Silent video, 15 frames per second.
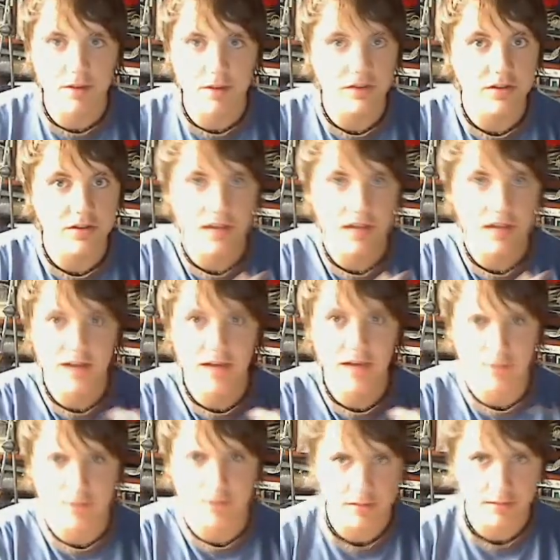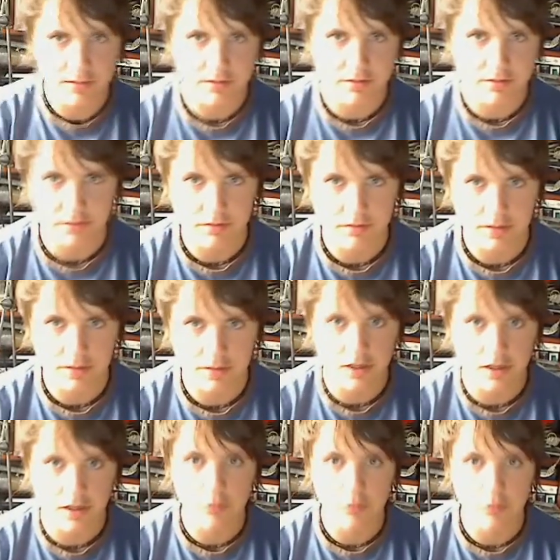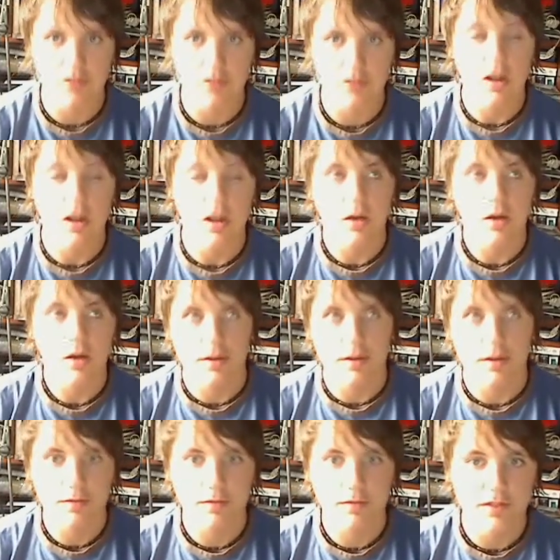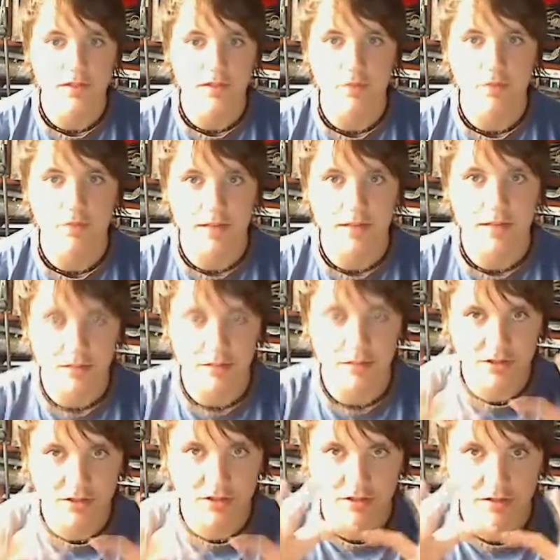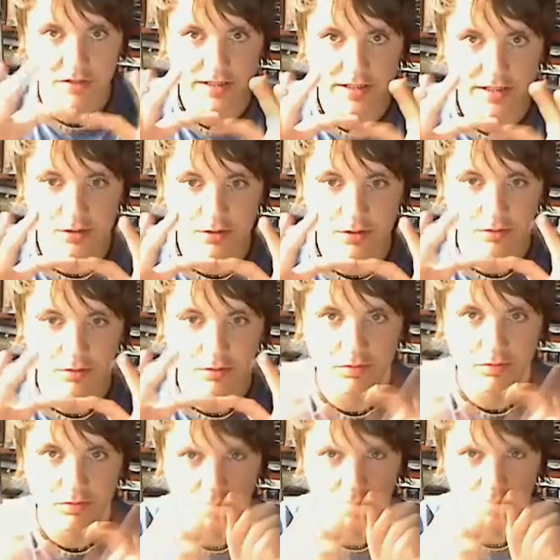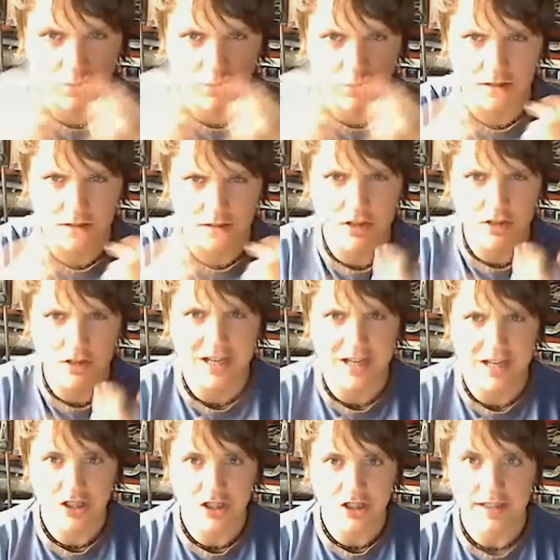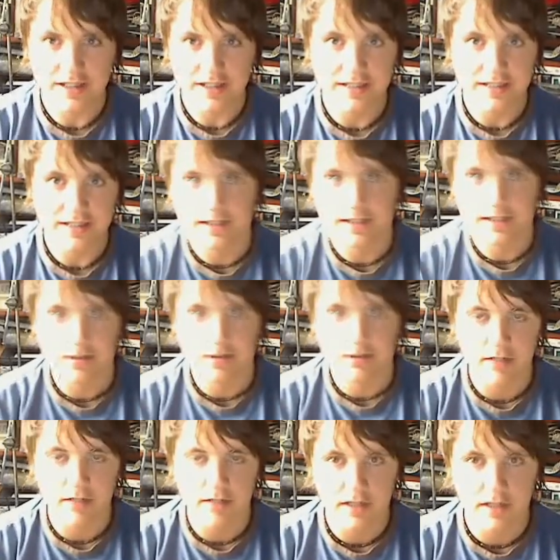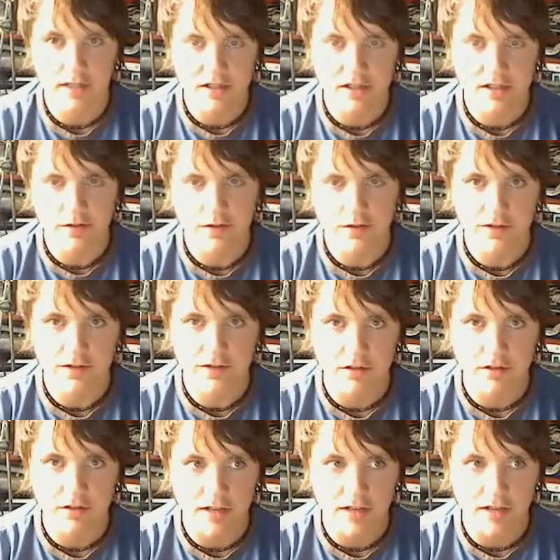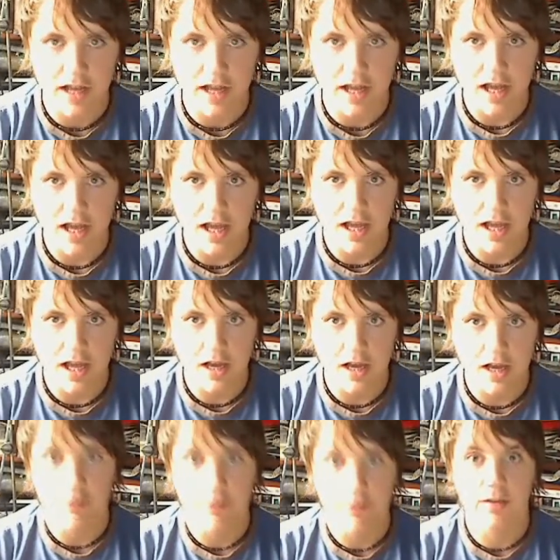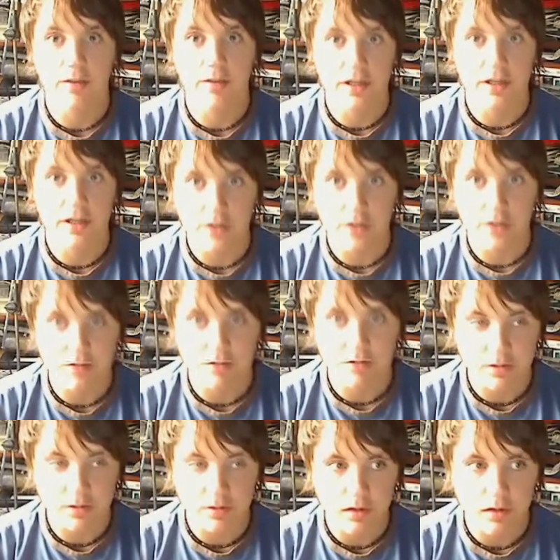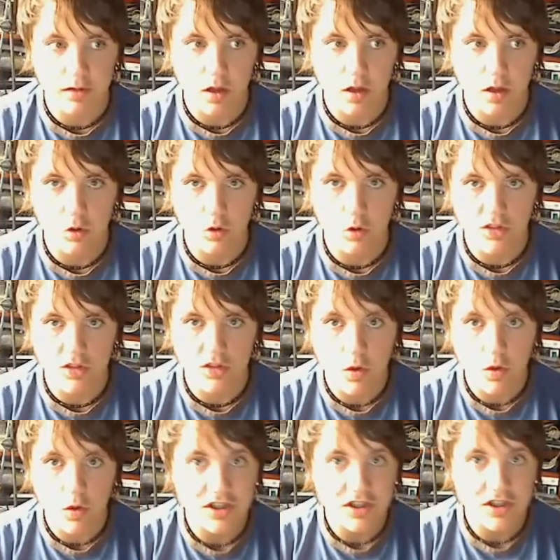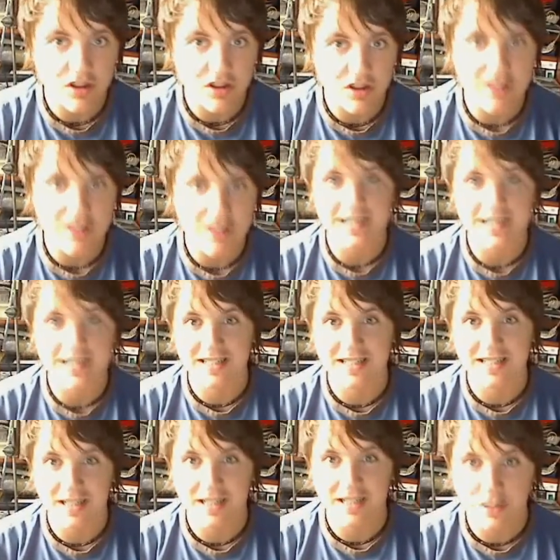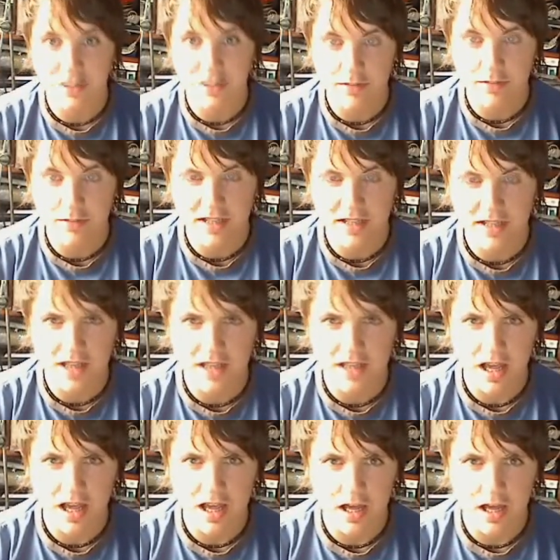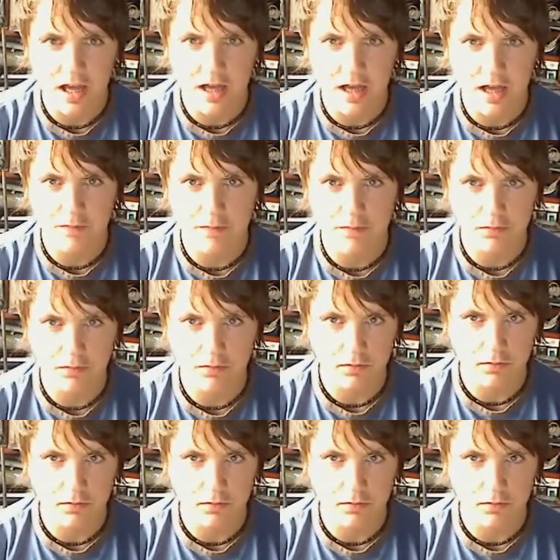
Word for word: because I haven't been able to do this at home because well first of all my camera screen is all broken you can't actually see the screen there's no viewfinder on it uh, hopefully I'll be getting a new camera soon also sorry that this is a late update um,